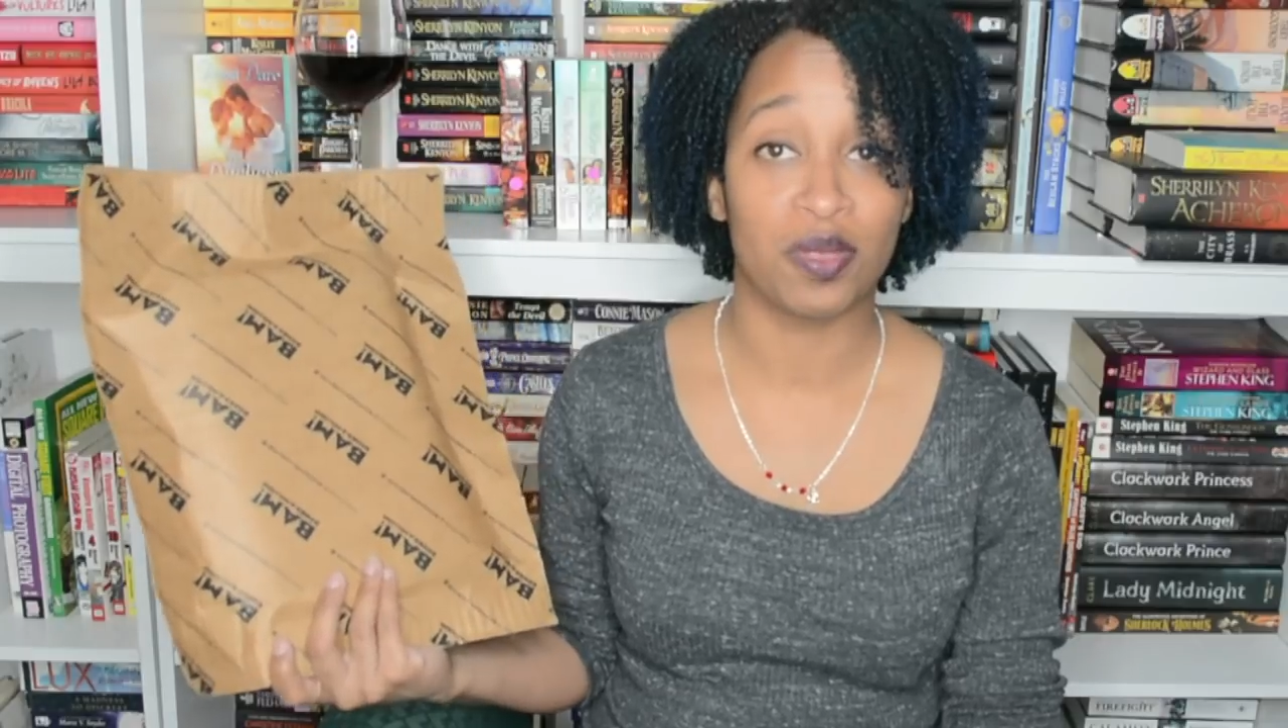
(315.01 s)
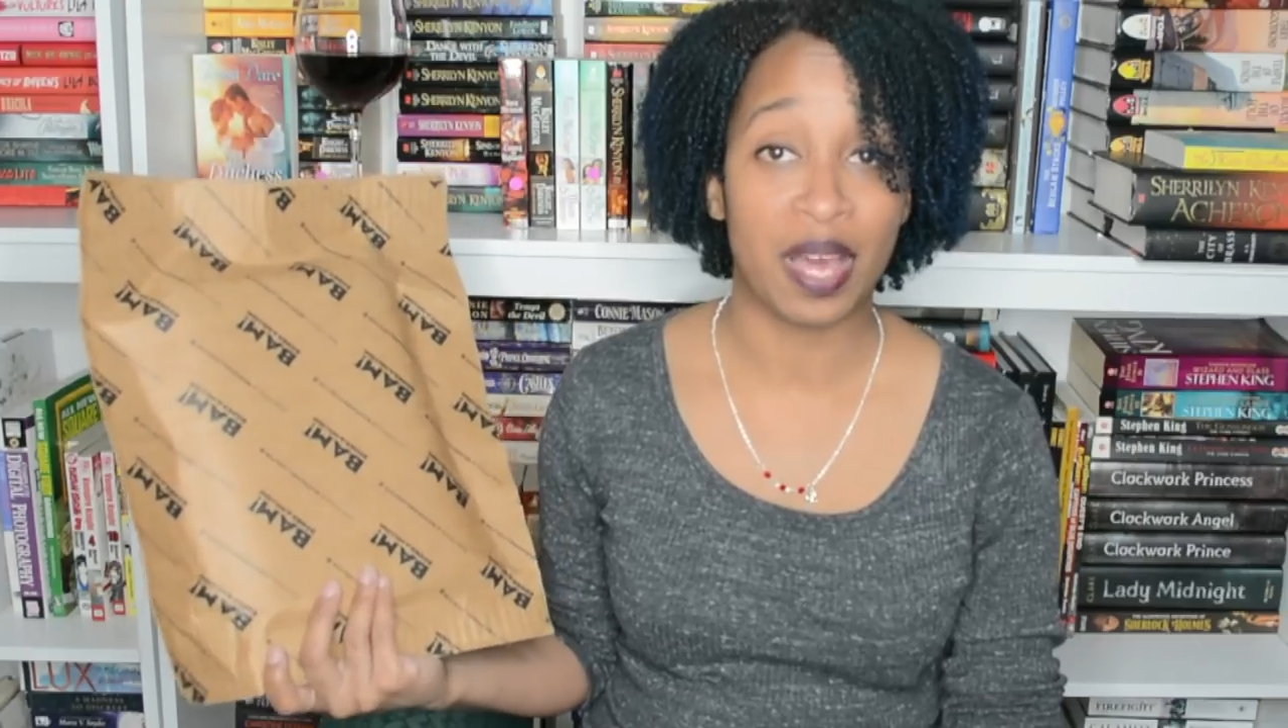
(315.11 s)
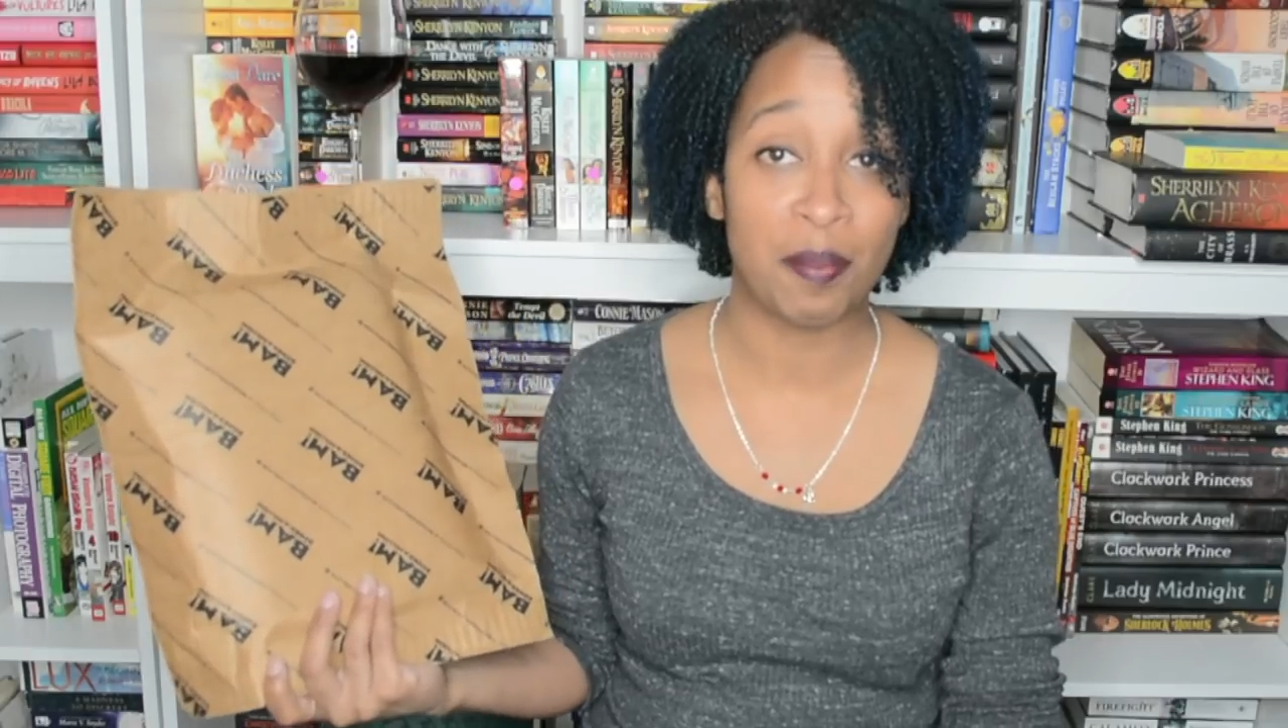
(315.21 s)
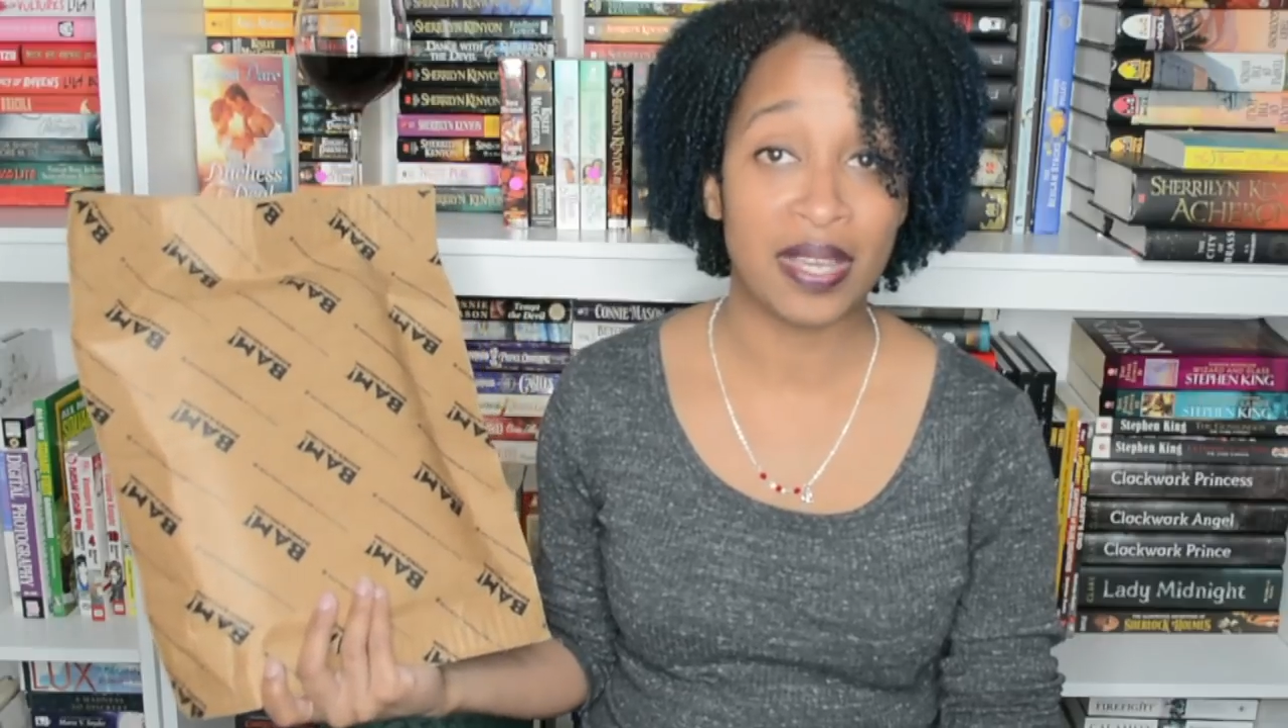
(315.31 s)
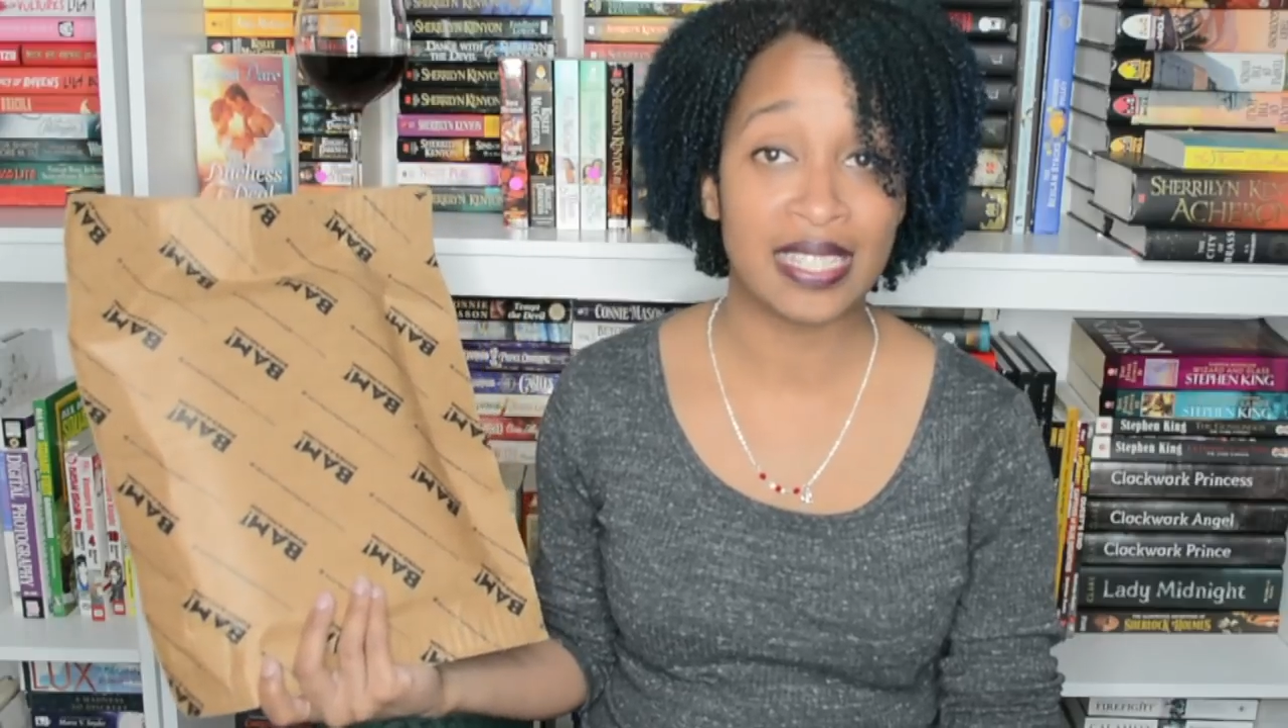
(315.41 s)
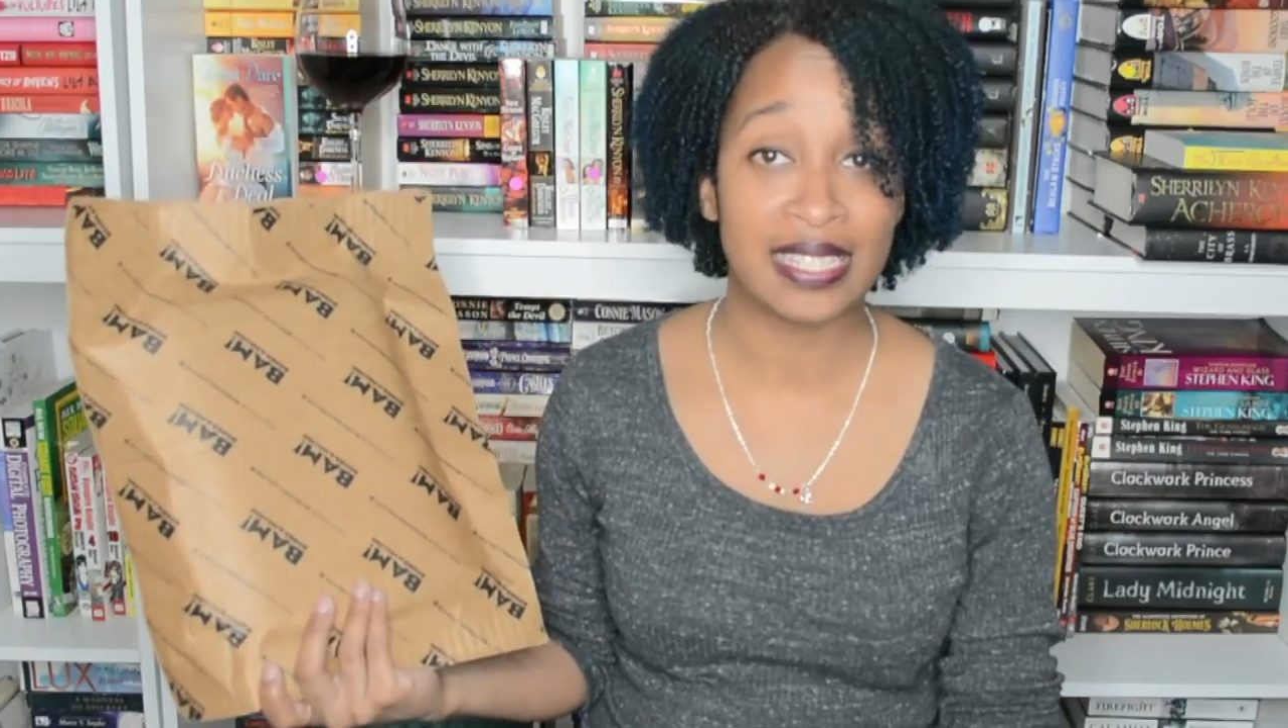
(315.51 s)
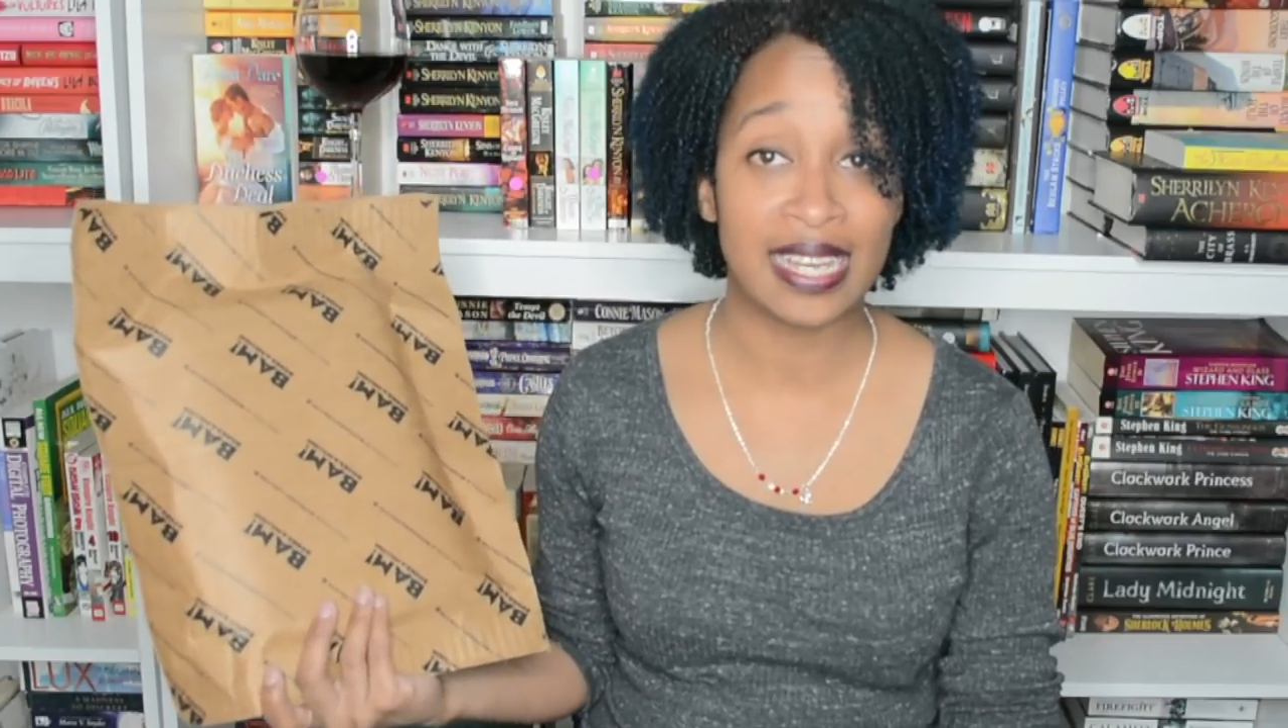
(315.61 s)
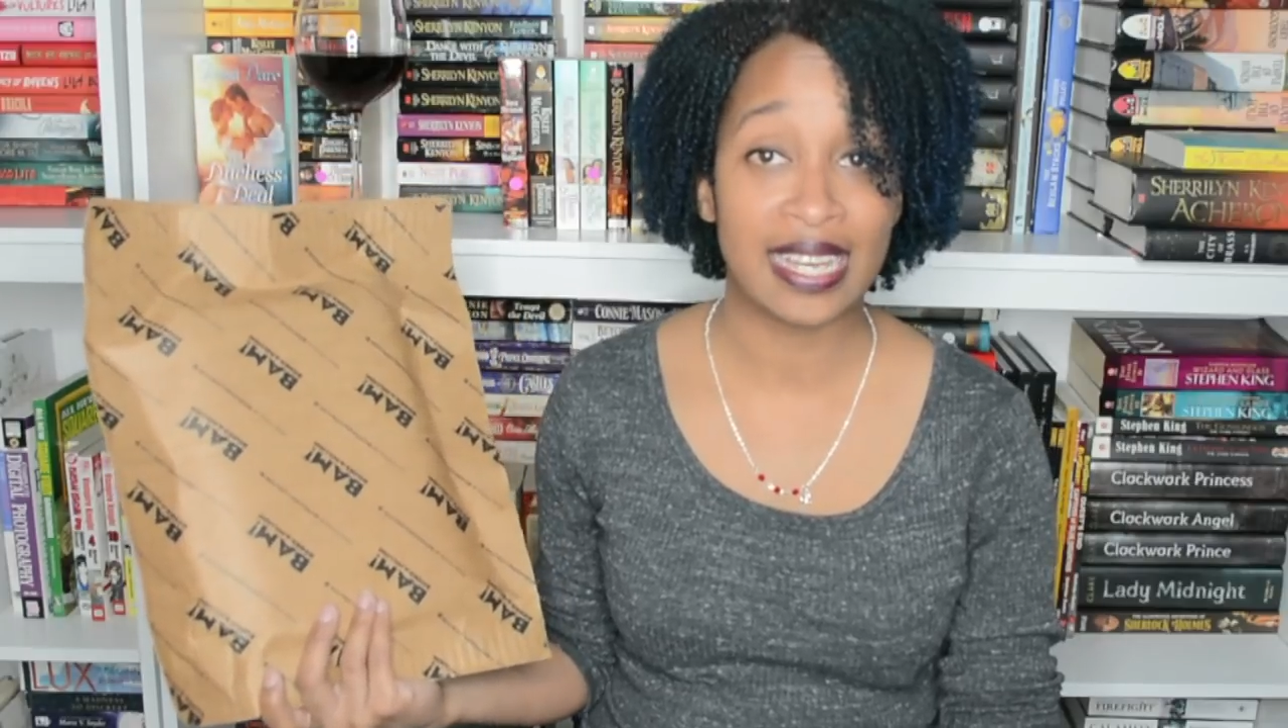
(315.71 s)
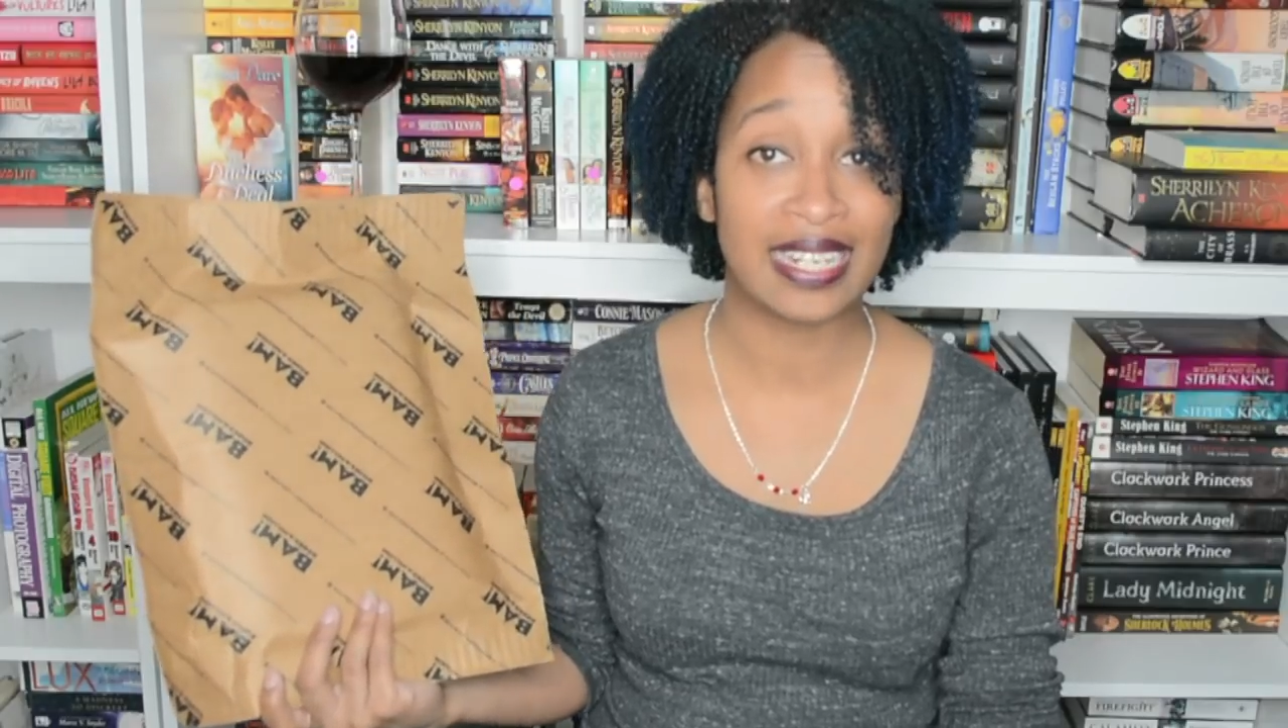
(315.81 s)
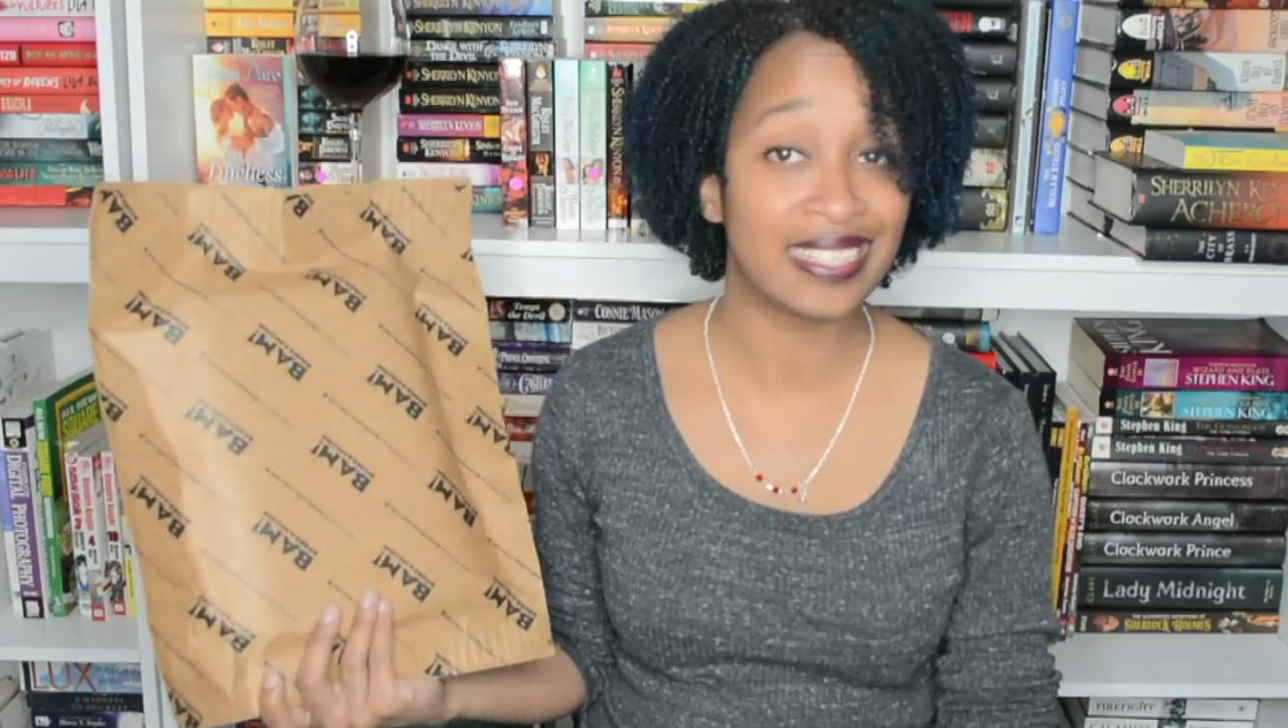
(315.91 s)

that being said,